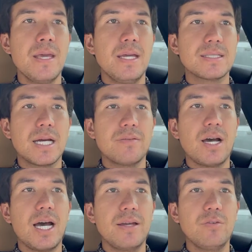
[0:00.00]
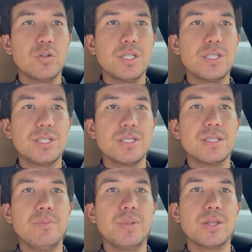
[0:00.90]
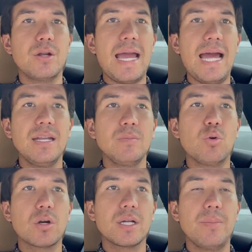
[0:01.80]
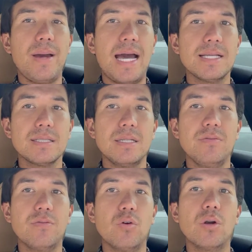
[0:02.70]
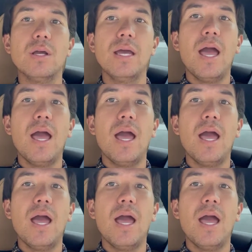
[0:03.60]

It's kind of a high voltage system, but they're adding more capacity for